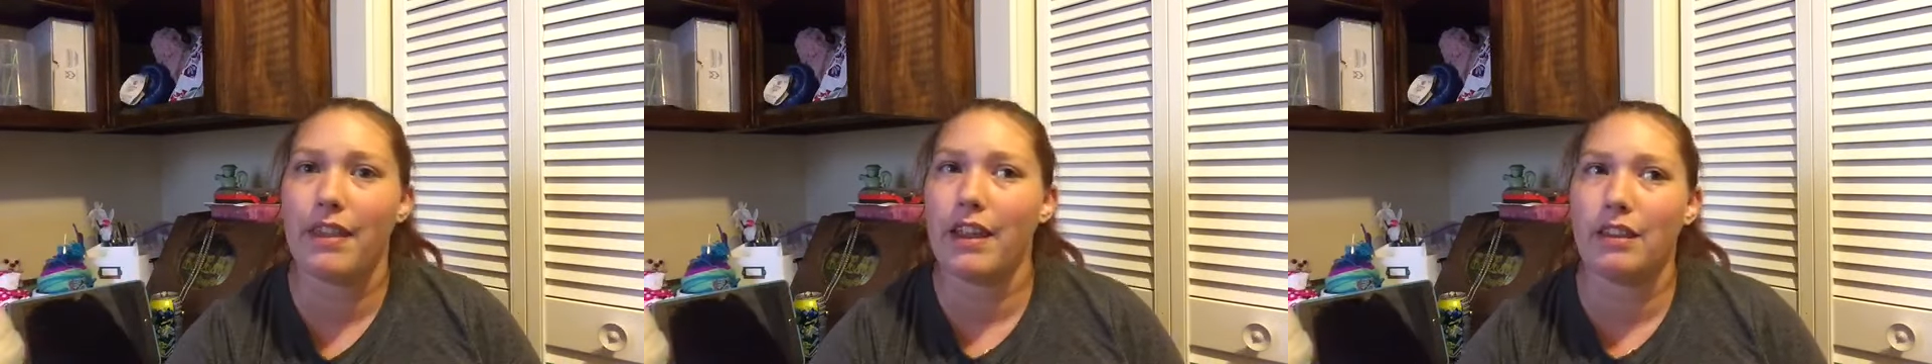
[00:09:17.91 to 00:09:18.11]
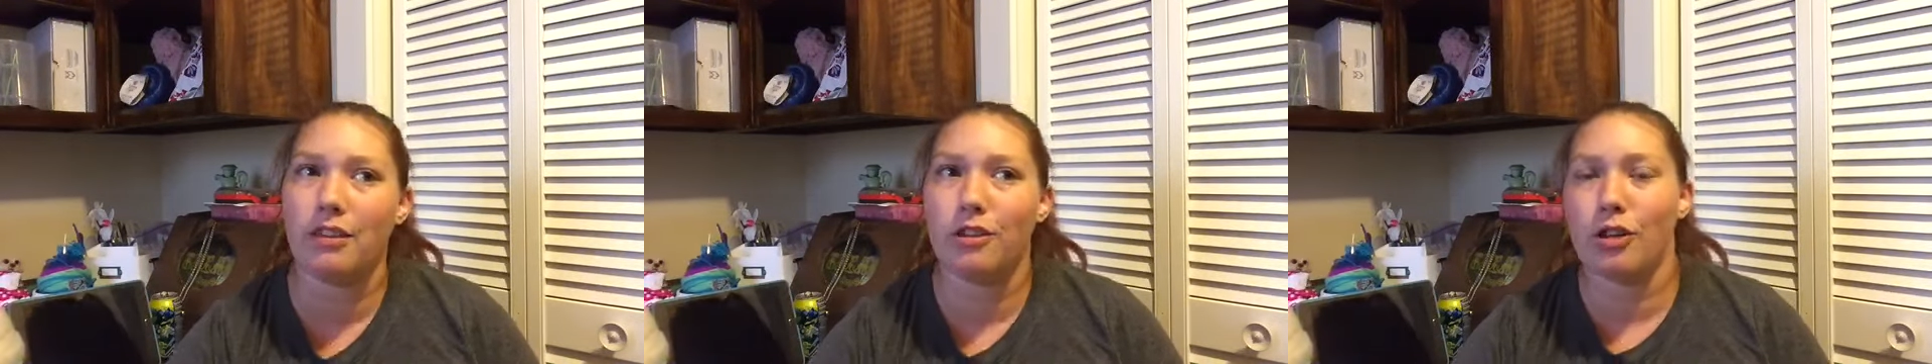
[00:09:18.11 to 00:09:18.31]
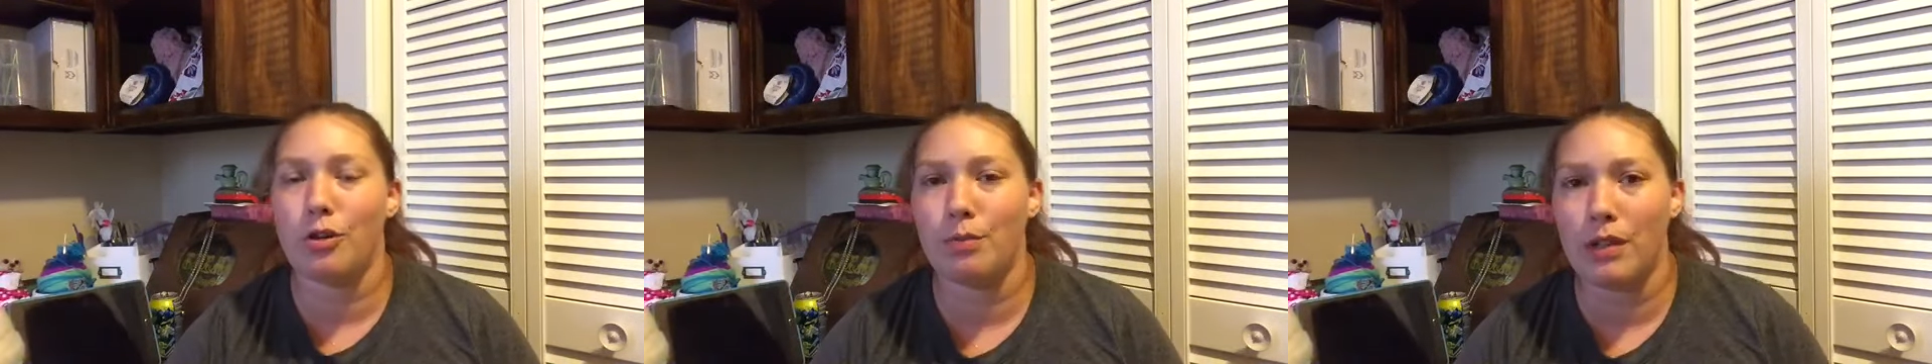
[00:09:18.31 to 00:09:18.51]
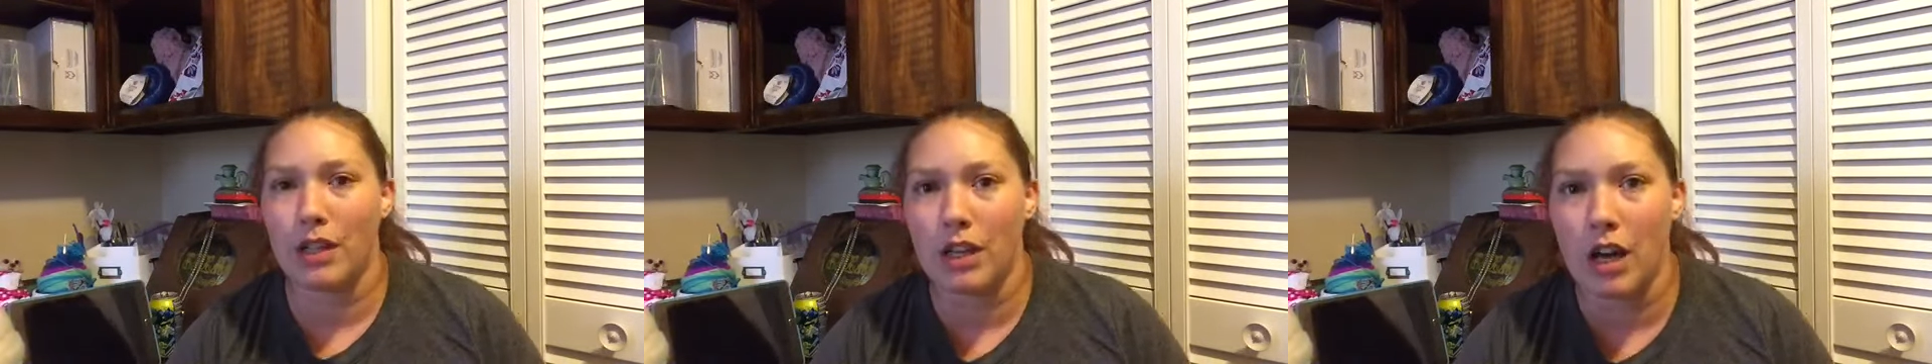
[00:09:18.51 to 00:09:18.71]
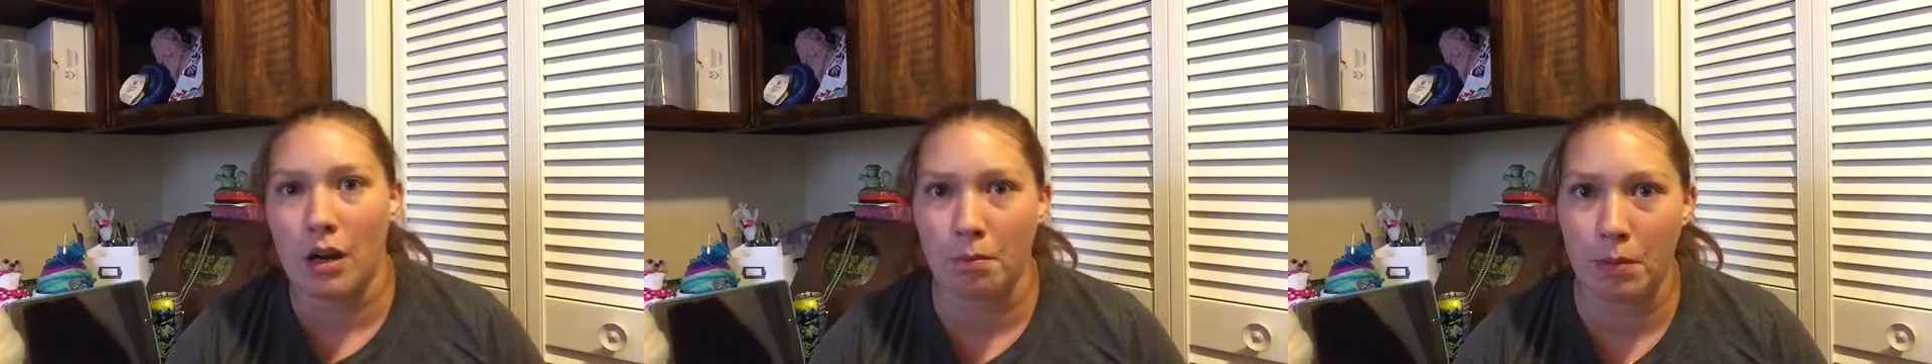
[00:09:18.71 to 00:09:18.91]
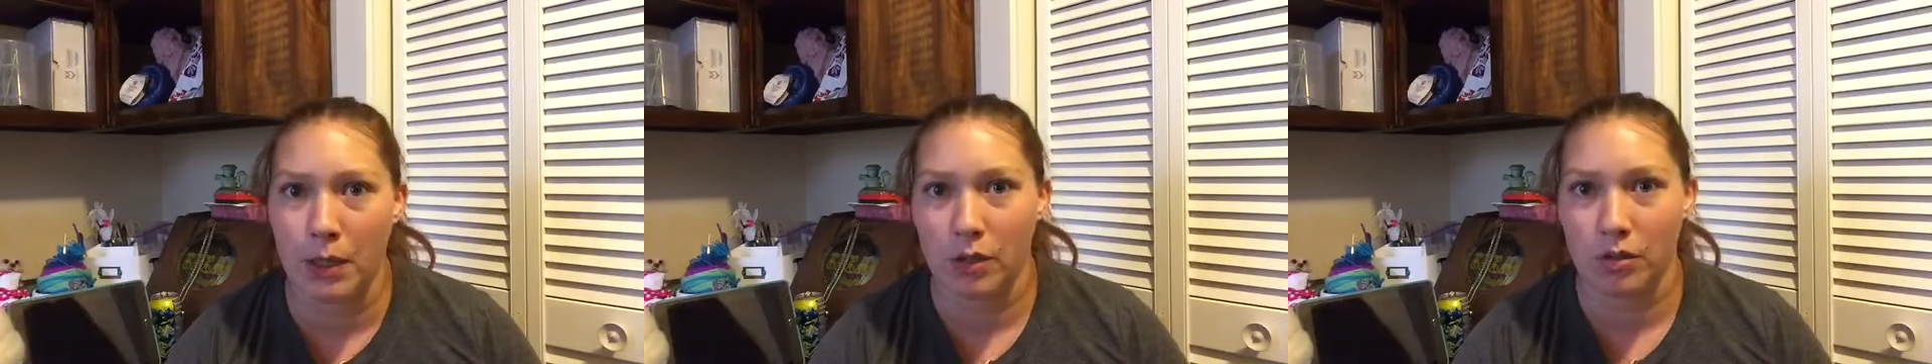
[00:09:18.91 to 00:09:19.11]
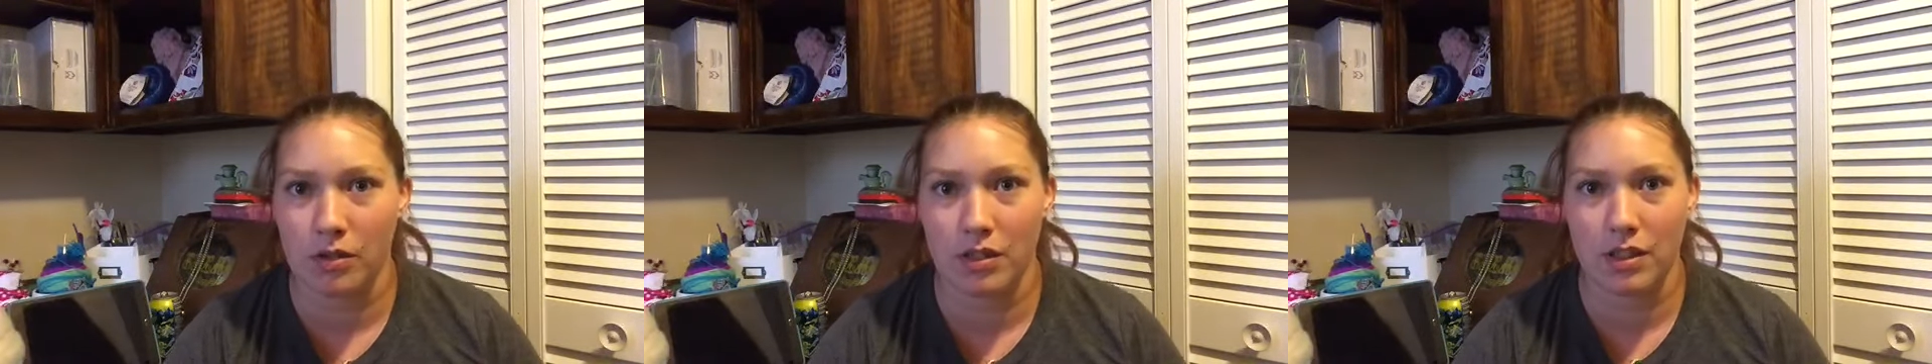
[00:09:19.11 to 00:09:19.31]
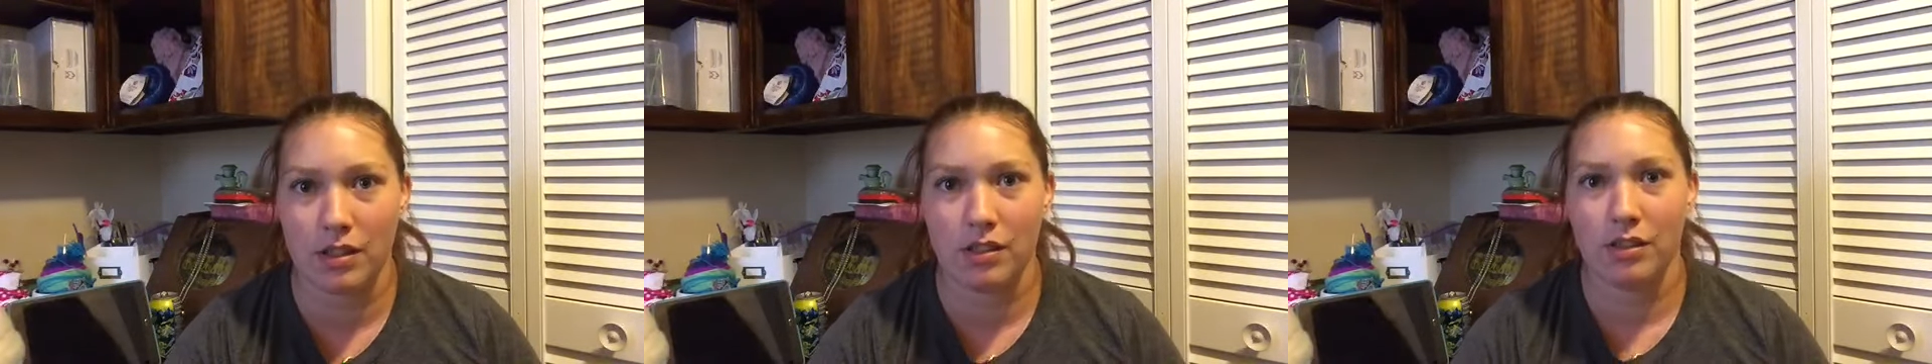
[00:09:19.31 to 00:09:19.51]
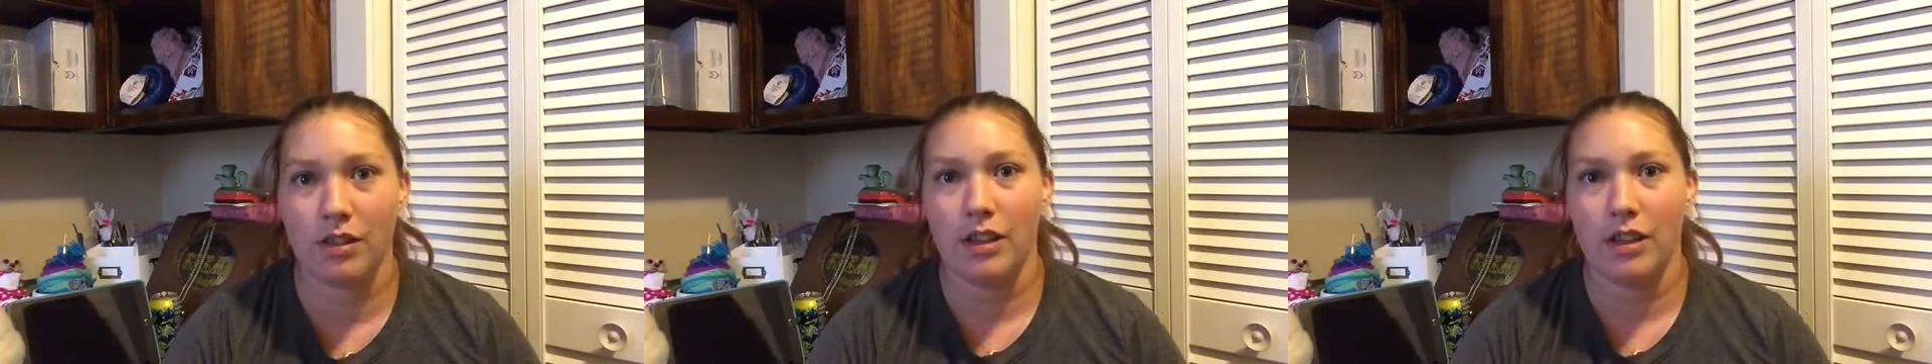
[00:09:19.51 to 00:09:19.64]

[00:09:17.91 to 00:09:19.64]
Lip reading: then throw them in a compost,